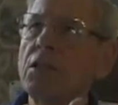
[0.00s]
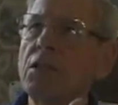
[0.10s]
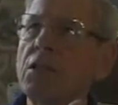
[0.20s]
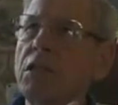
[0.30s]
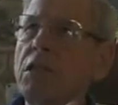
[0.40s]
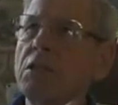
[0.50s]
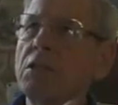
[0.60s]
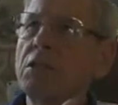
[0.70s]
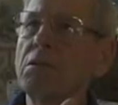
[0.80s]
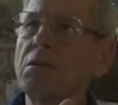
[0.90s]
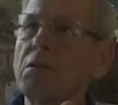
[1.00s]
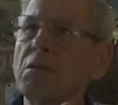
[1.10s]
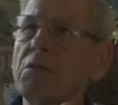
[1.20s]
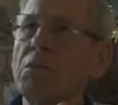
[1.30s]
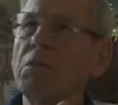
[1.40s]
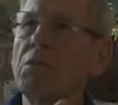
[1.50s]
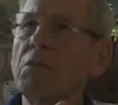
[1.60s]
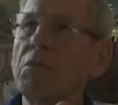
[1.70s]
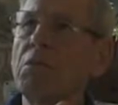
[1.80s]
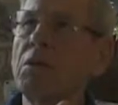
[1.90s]
say it's
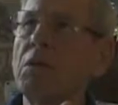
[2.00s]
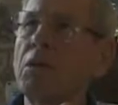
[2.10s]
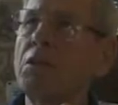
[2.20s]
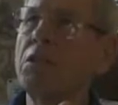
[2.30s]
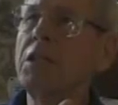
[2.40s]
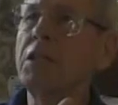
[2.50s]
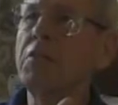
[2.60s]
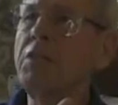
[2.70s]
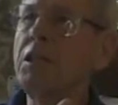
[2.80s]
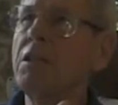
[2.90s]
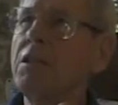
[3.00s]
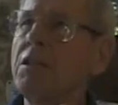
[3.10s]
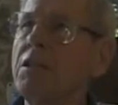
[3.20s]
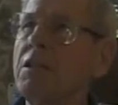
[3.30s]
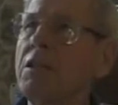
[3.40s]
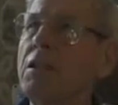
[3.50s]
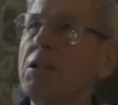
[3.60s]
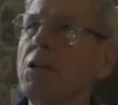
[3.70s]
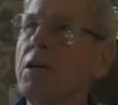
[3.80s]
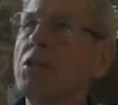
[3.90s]
110 feet.
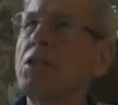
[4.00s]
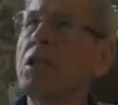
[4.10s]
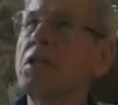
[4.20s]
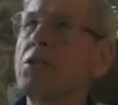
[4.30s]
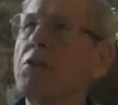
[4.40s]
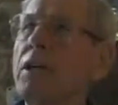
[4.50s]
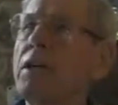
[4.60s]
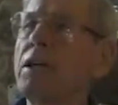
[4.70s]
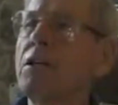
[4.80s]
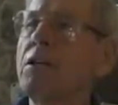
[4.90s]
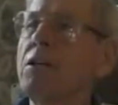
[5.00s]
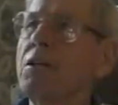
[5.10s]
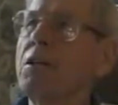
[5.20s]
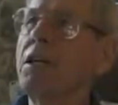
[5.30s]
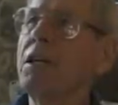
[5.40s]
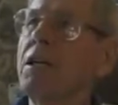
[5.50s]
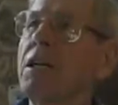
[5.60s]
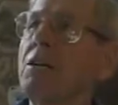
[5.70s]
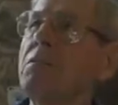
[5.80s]
So I start this right down 110, and I